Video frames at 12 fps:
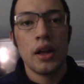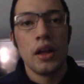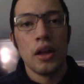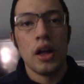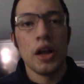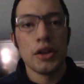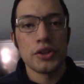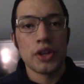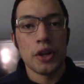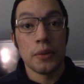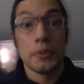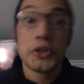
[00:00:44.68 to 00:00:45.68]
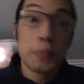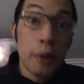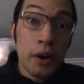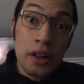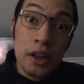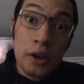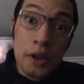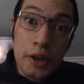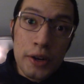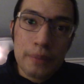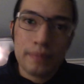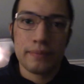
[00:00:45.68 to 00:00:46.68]
Also, spoiler
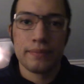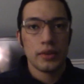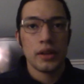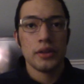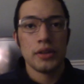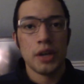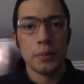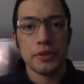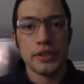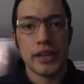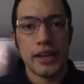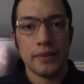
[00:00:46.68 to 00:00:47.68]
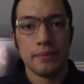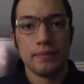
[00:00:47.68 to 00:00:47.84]
alert, number 10.